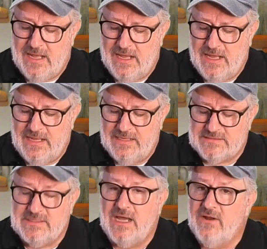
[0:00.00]

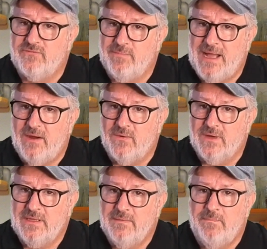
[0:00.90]
It's not
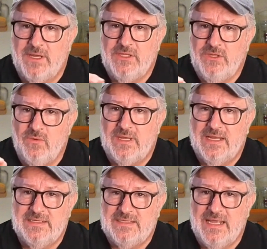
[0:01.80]
overpowering, but you
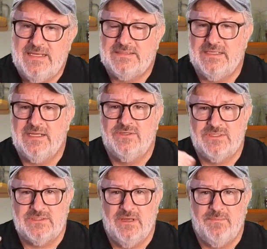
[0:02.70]
can taste it.
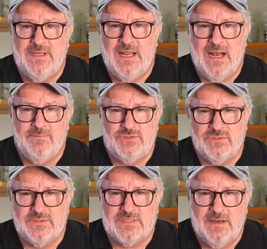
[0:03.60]
There's something, and I'm
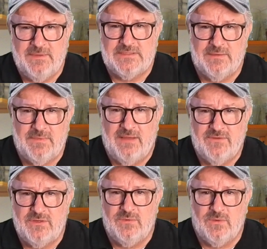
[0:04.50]
sure it's got to be something
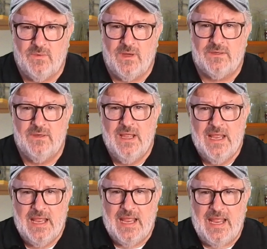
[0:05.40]
having to do with the water
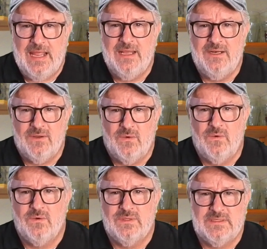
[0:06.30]
and
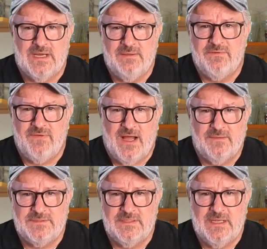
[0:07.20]
or the type of
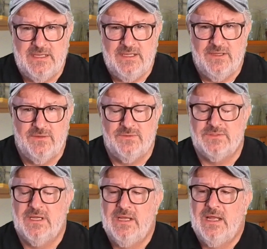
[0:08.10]
hops that they
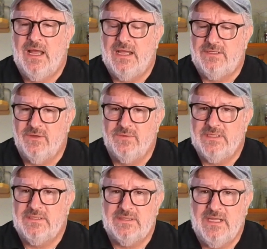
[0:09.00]
use. I don't
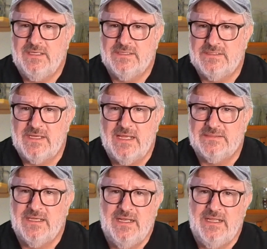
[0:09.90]
think this
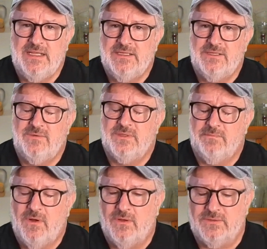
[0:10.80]
has anything to do with
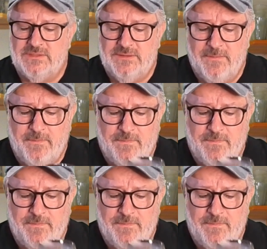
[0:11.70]
the malt.